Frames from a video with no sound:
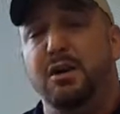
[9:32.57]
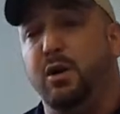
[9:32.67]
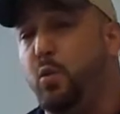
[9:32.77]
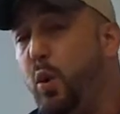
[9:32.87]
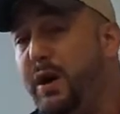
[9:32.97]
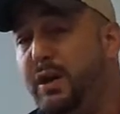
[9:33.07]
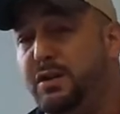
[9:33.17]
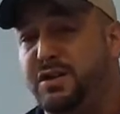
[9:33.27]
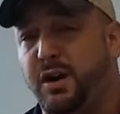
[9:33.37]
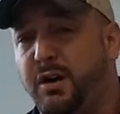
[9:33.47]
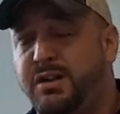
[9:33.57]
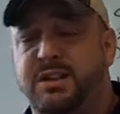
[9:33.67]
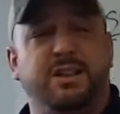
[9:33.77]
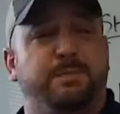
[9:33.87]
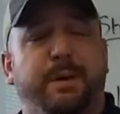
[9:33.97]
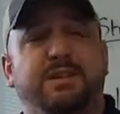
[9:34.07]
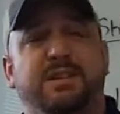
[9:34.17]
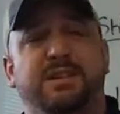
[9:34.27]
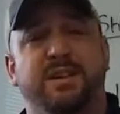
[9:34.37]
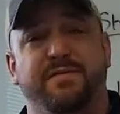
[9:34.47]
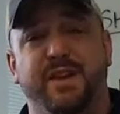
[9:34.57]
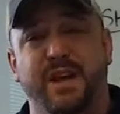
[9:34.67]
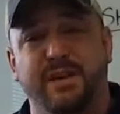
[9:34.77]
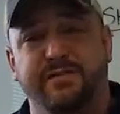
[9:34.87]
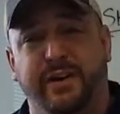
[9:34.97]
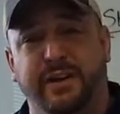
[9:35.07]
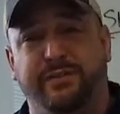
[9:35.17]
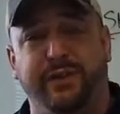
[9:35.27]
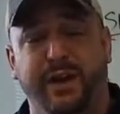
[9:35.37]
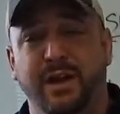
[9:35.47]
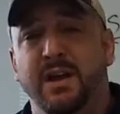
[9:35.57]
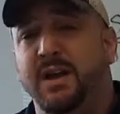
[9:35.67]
And one of those charges and expenses is the VA funding fee.